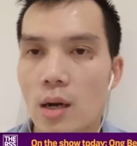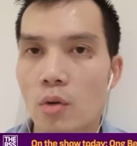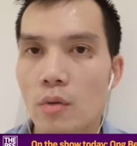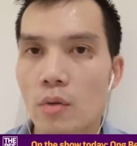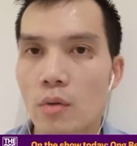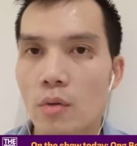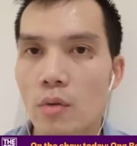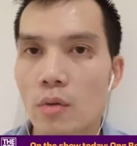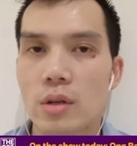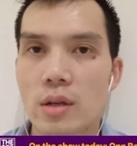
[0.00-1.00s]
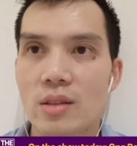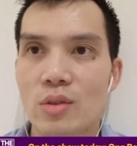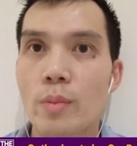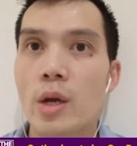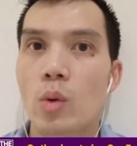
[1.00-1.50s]
Uh, obviously, it
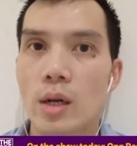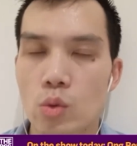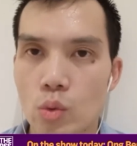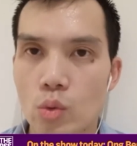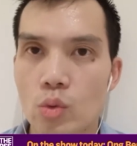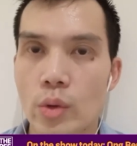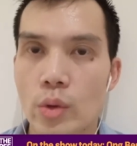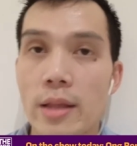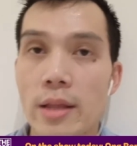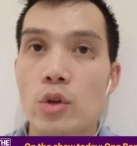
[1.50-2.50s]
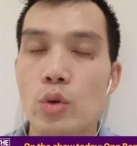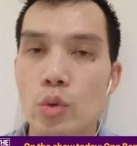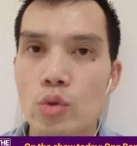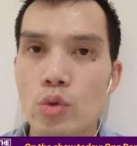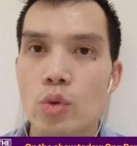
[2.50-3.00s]
took me a while to to
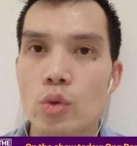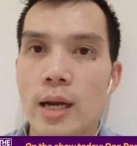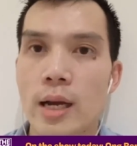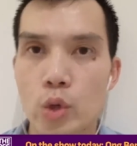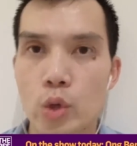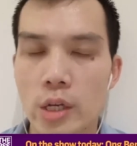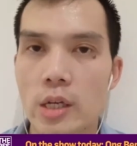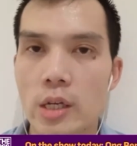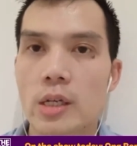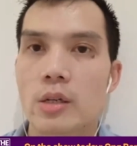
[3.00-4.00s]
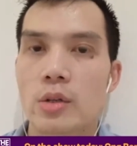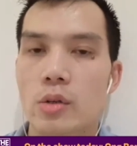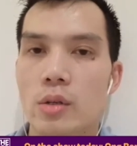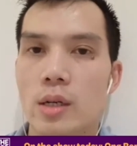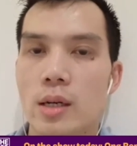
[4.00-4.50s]
get used to the culture
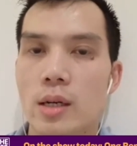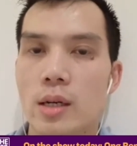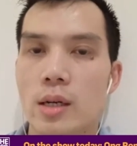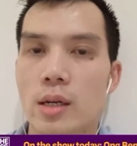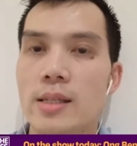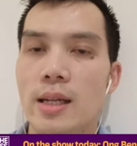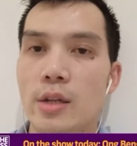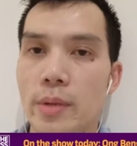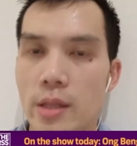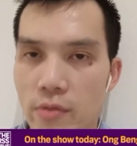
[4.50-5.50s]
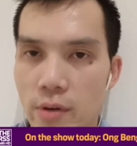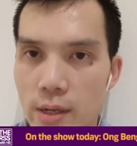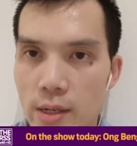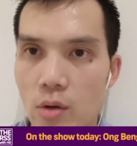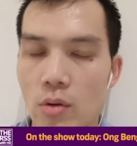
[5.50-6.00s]
here. You know, uh, things are a little
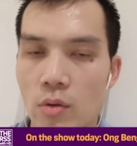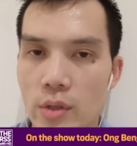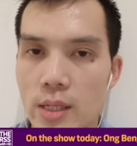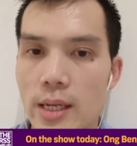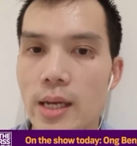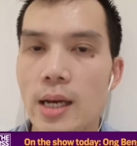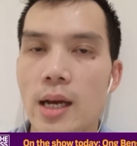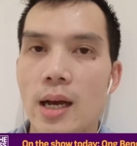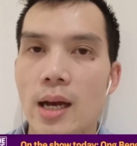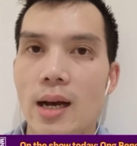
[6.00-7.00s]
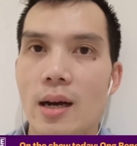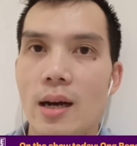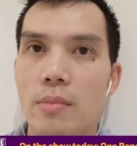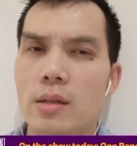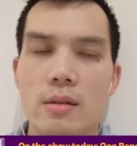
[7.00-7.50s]
bit different, obviously.
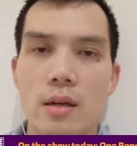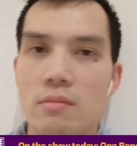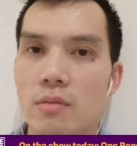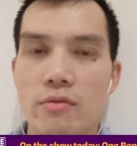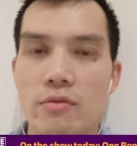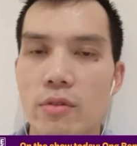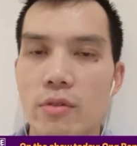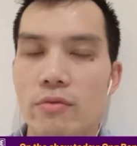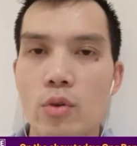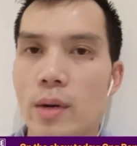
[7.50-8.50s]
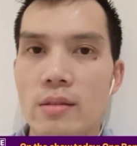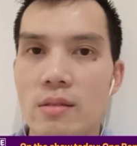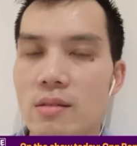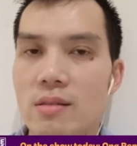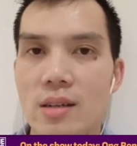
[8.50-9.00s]
Uh, but a few few
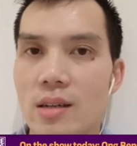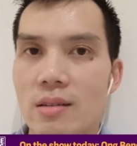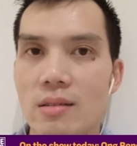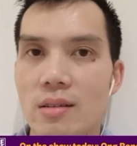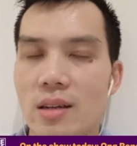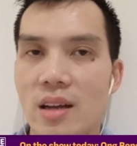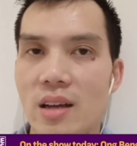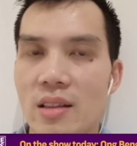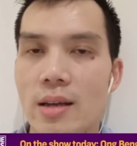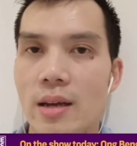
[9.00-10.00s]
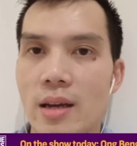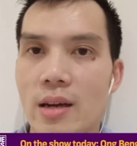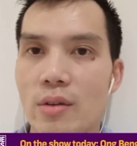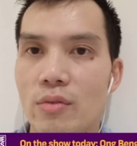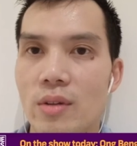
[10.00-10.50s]
months, uh, I, I think
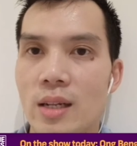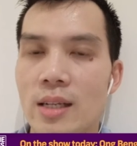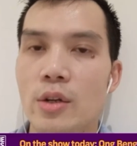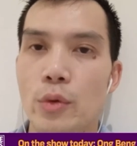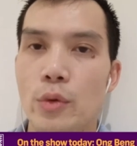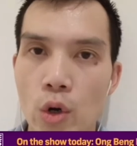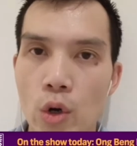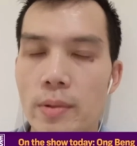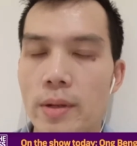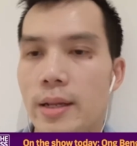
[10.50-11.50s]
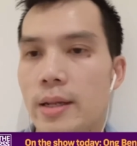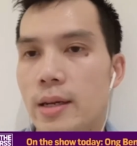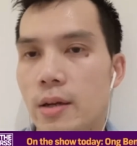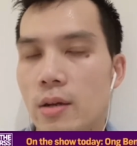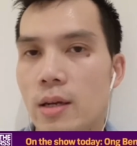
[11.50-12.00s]
I kind of learned the rope
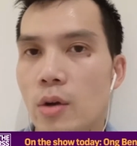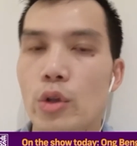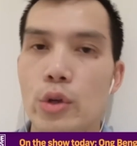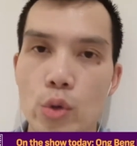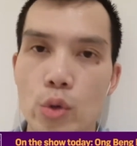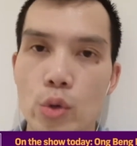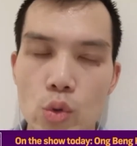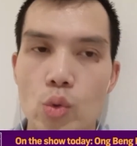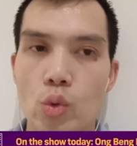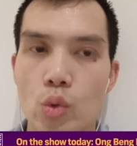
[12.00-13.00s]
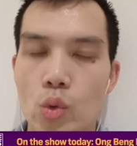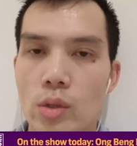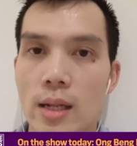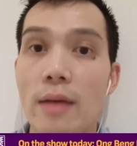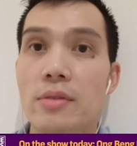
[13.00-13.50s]
and I kind of got used
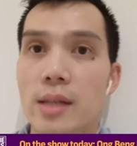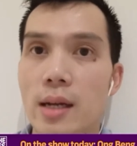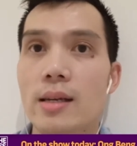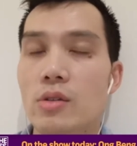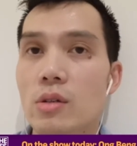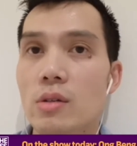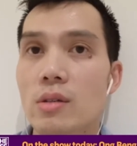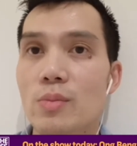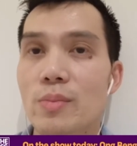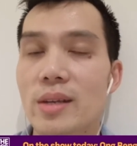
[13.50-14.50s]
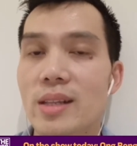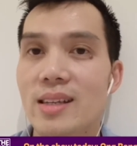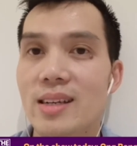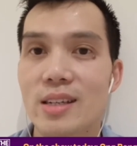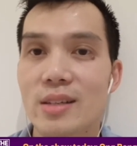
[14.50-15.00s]
to the lifestyle here. So it's
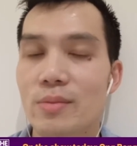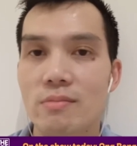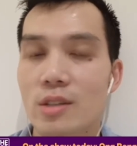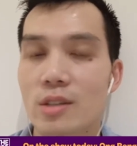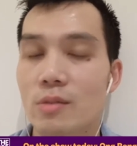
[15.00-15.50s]
been uh,